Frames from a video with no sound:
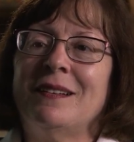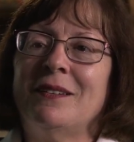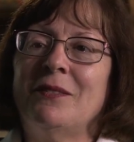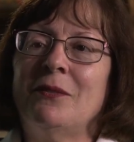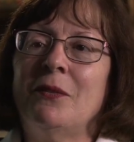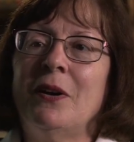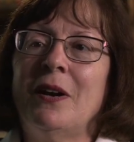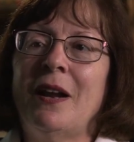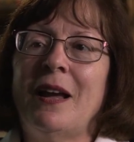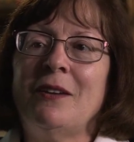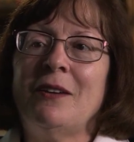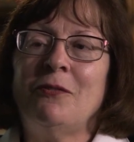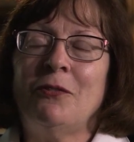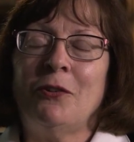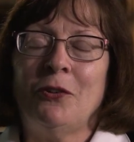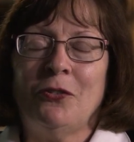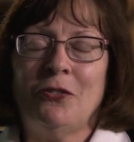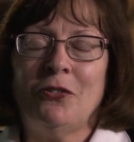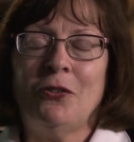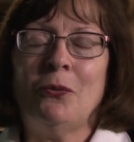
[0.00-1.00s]
When I
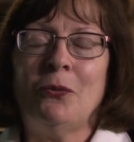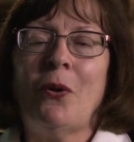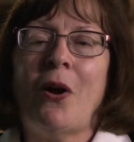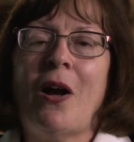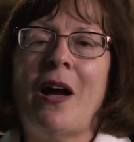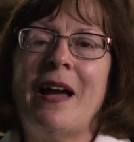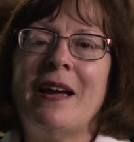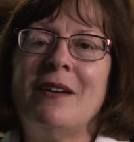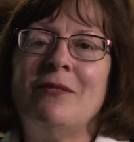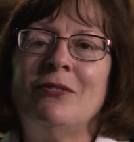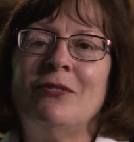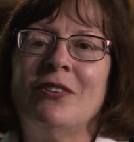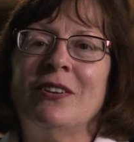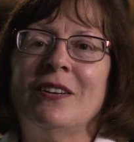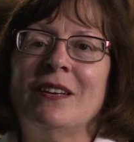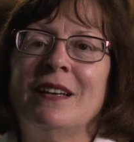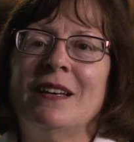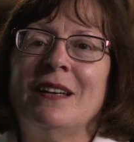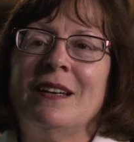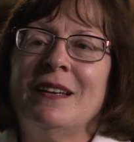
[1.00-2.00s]
first arrived,
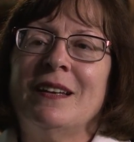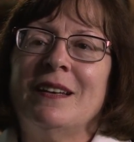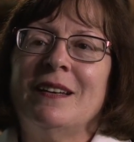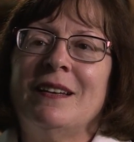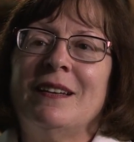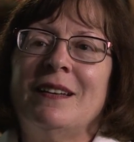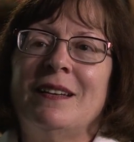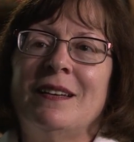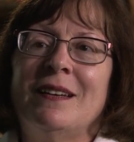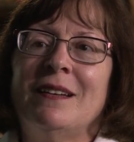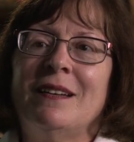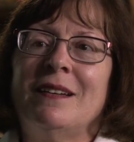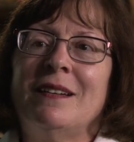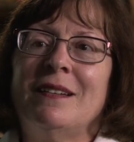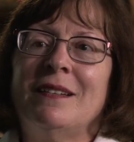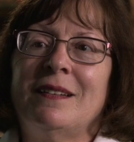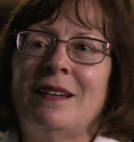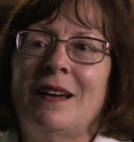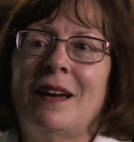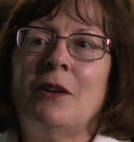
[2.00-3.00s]

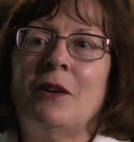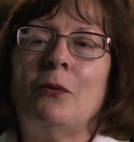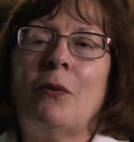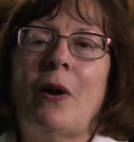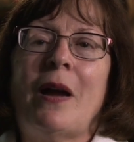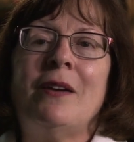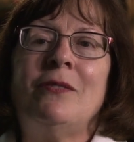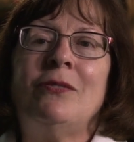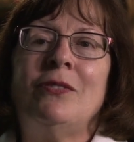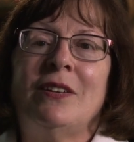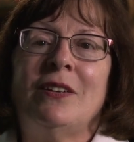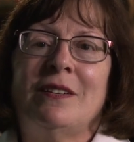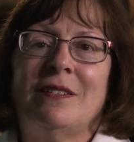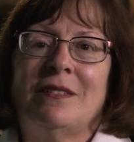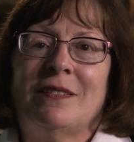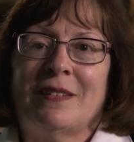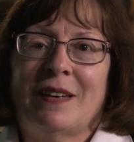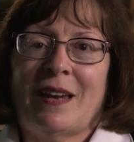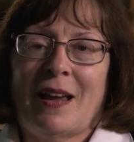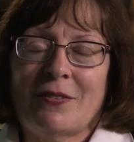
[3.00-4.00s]
I arrived at
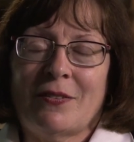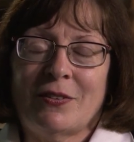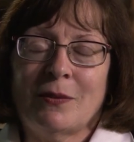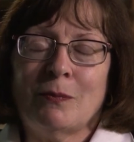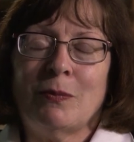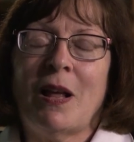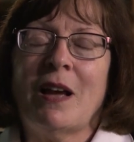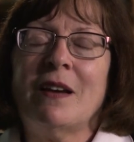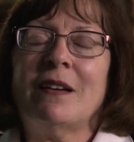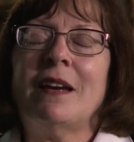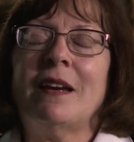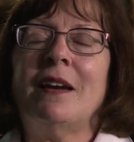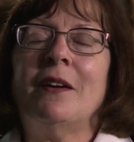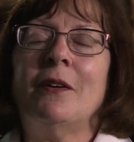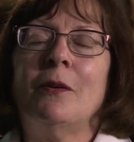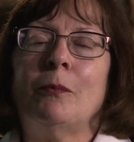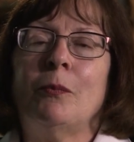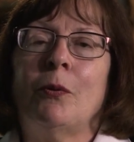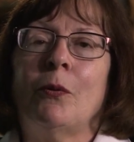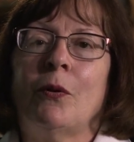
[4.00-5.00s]
Casablanca
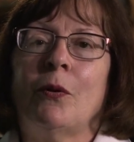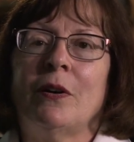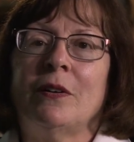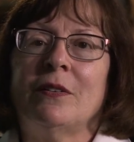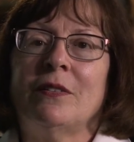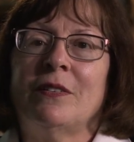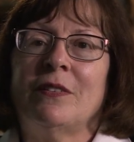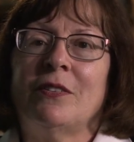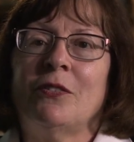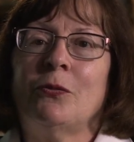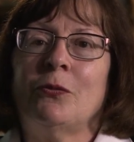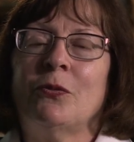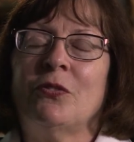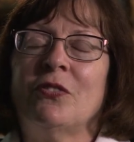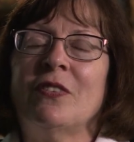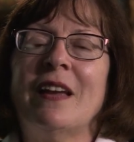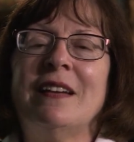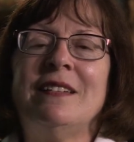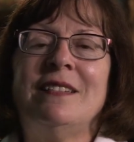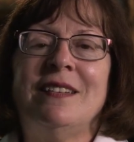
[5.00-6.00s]
Airport. This was
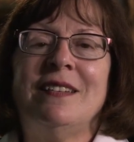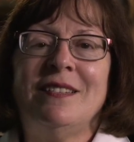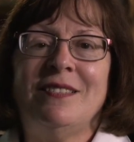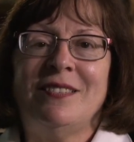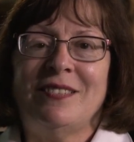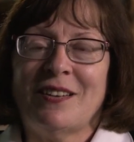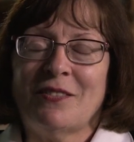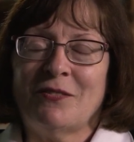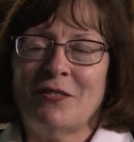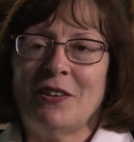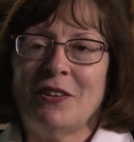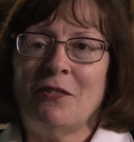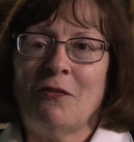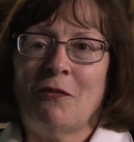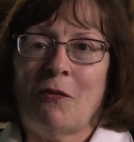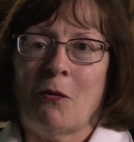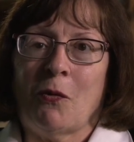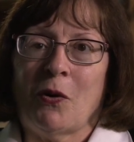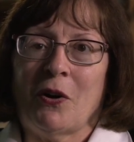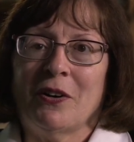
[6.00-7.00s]

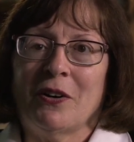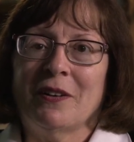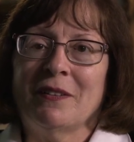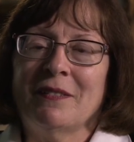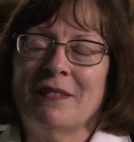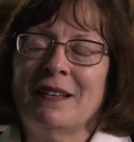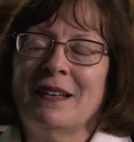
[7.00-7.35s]
1974.